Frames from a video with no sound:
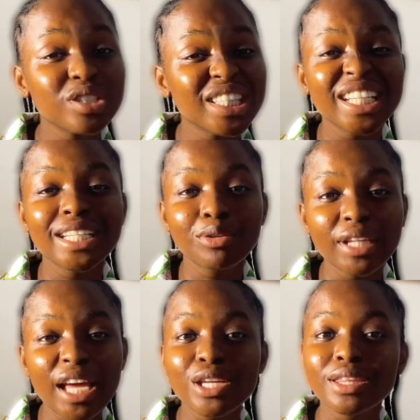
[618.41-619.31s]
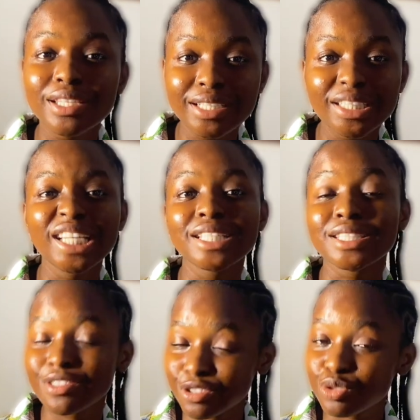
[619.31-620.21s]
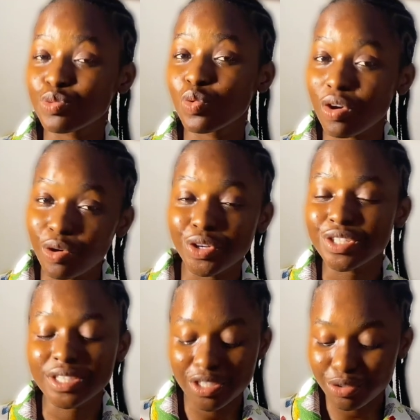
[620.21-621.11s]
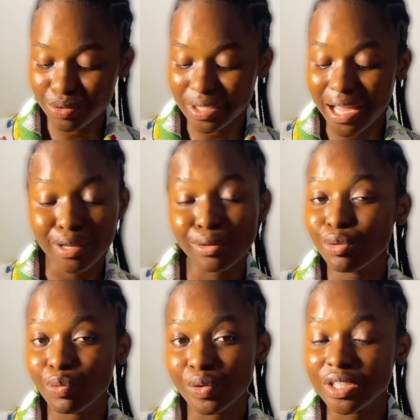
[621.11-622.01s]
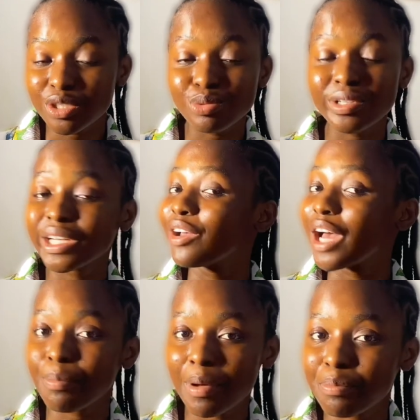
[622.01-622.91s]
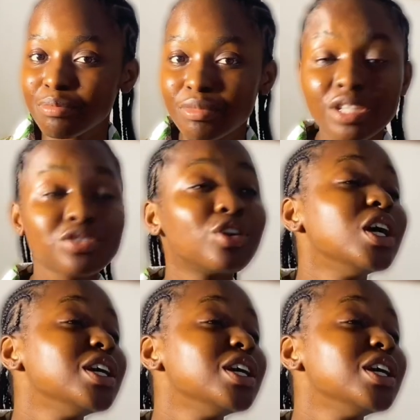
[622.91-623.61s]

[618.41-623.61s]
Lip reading: They'll tell you 3 days it will work on your skin, you'll start glowing, it will clear your hyperpigmentation.